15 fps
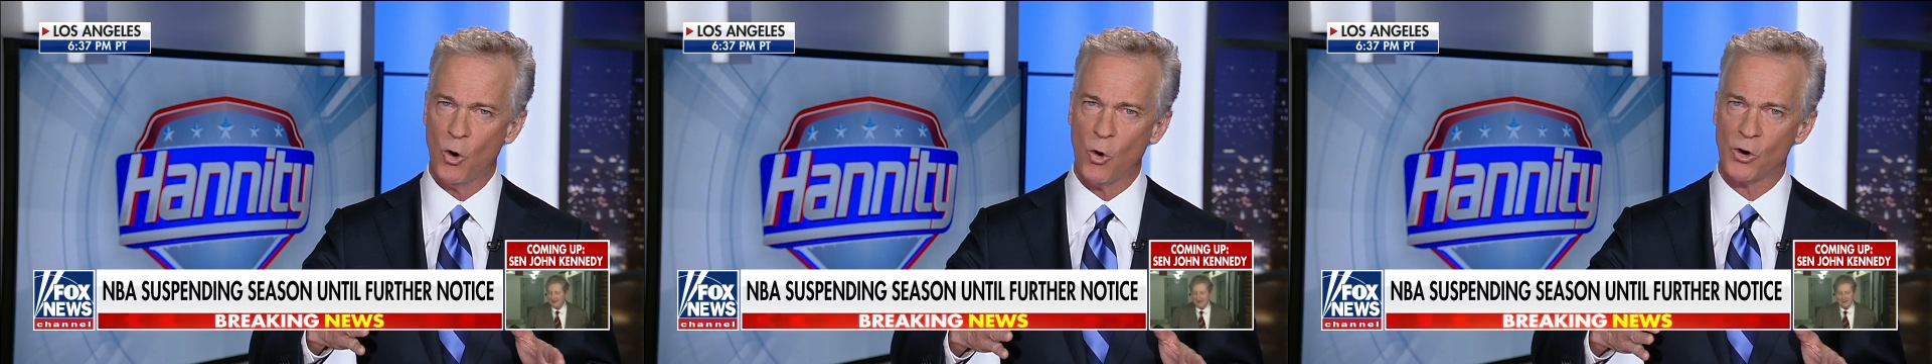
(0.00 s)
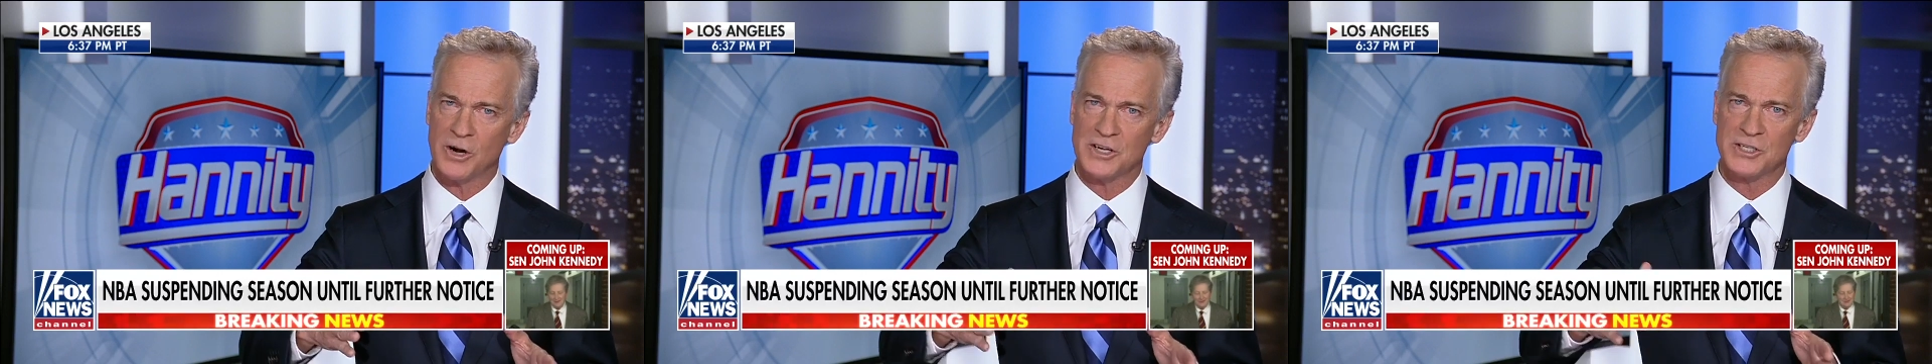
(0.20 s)

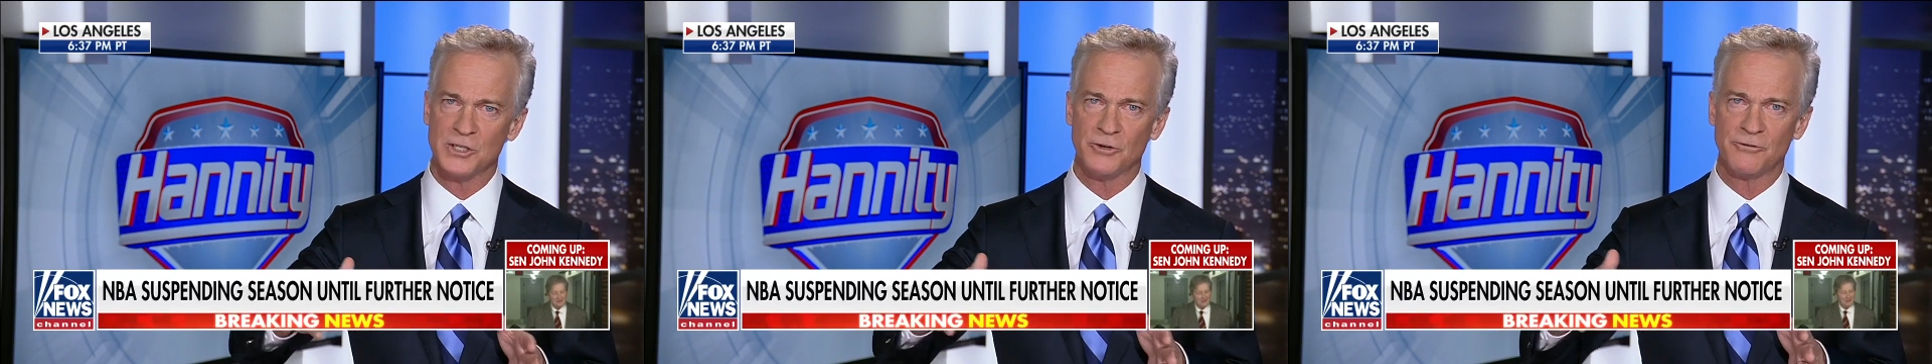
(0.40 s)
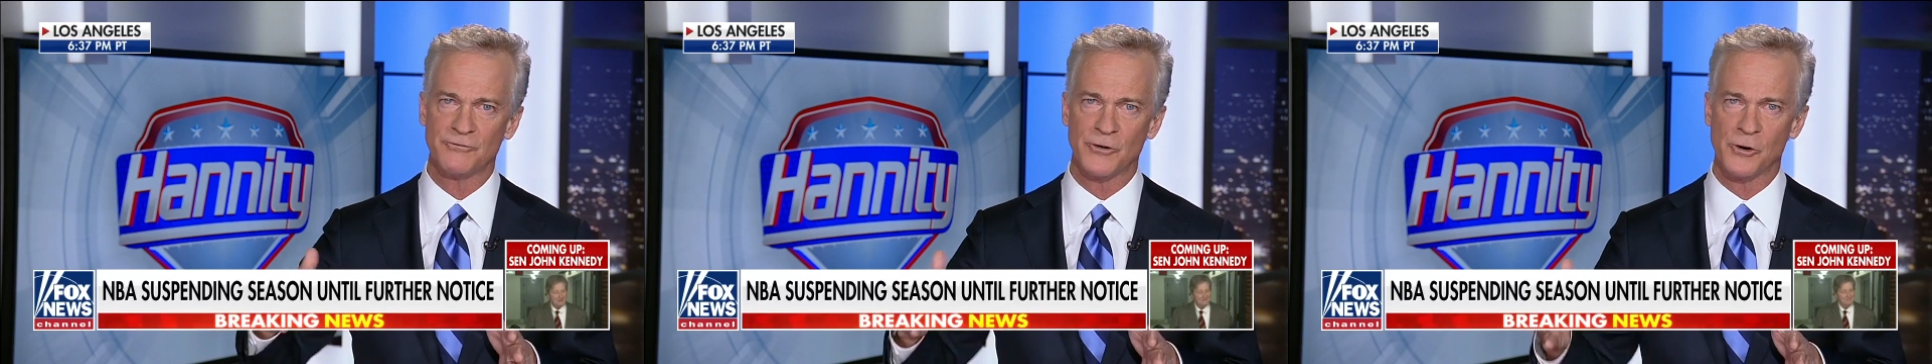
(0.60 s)
or
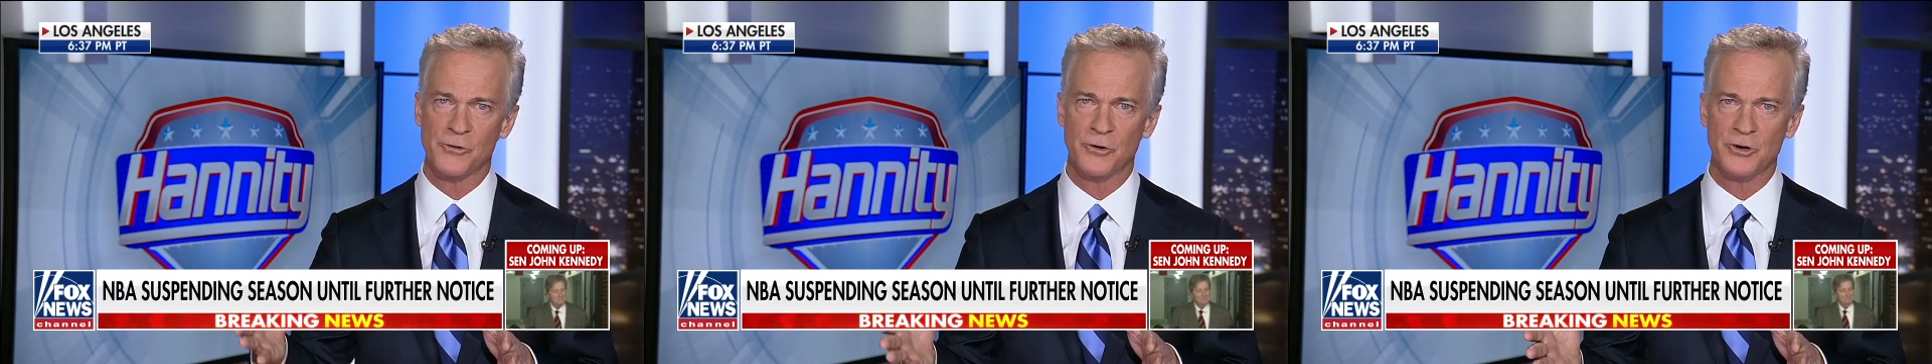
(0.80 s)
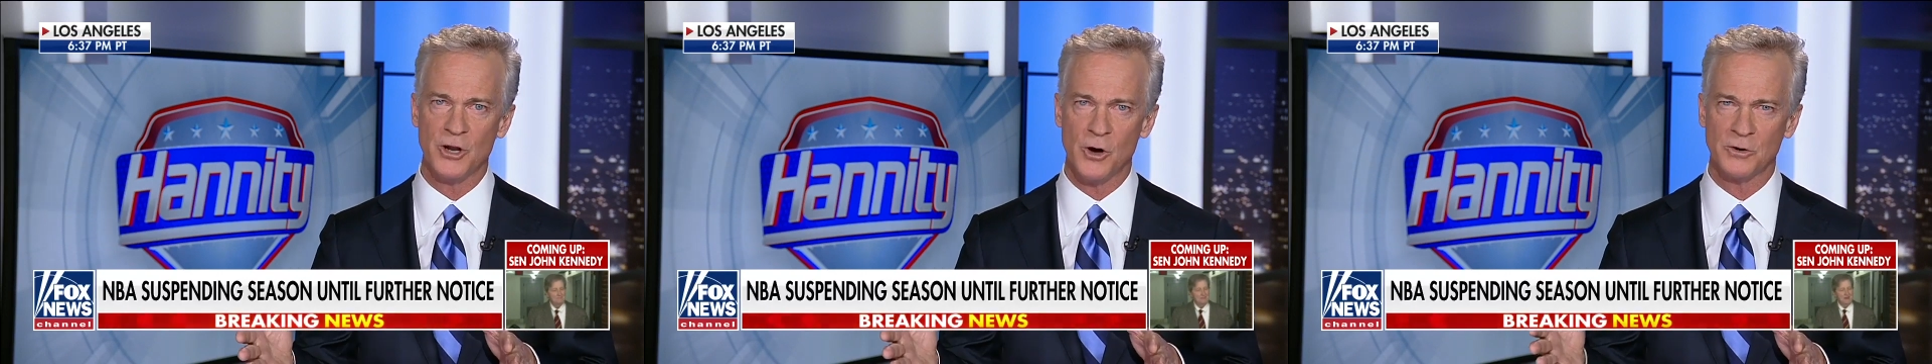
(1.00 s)
until
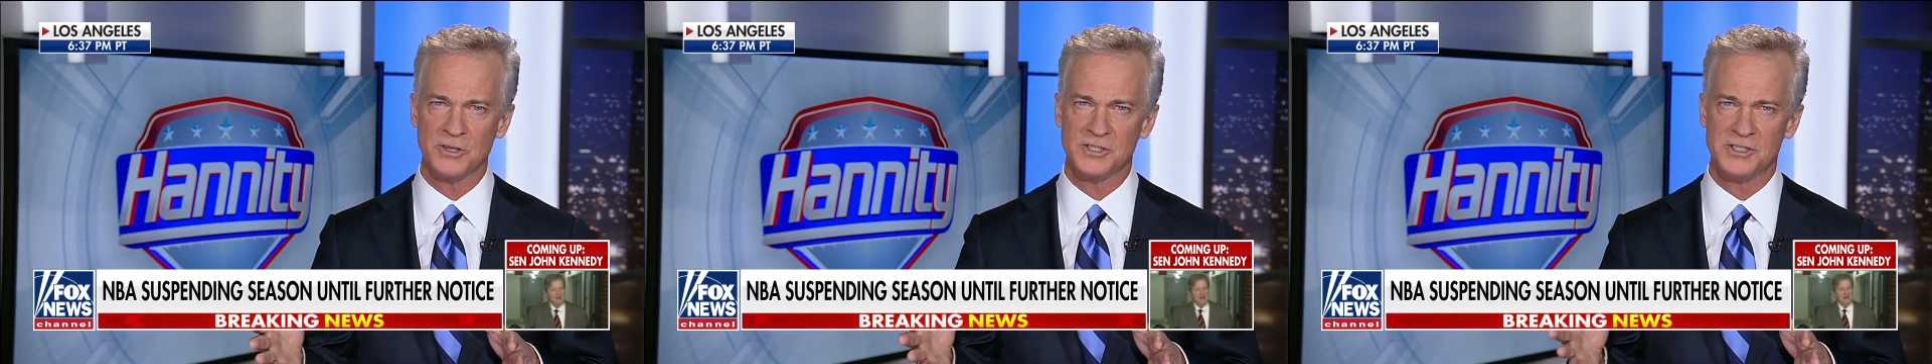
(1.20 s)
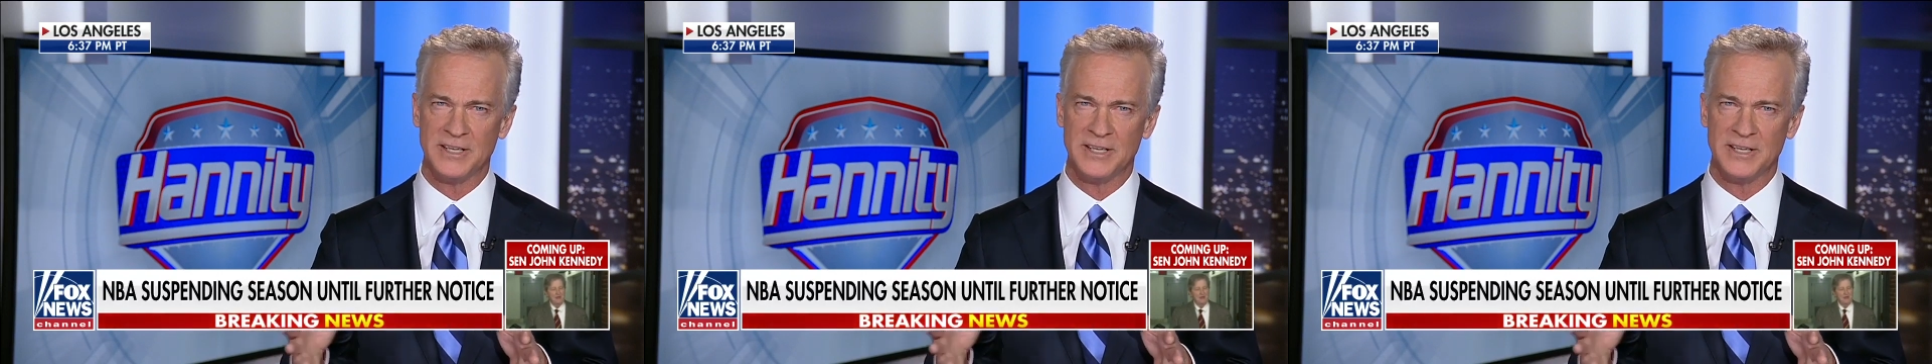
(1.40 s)
further notice.